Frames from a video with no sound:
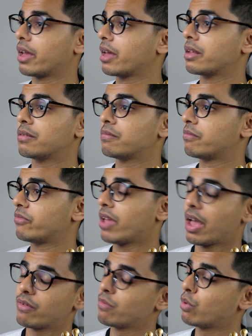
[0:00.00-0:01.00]
and we
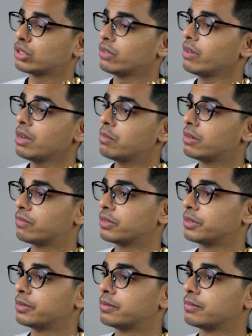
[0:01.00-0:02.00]
have a watch available for
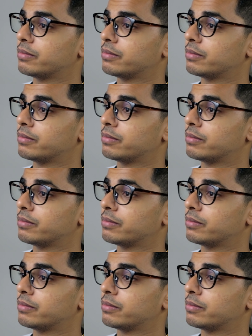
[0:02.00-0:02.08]
you.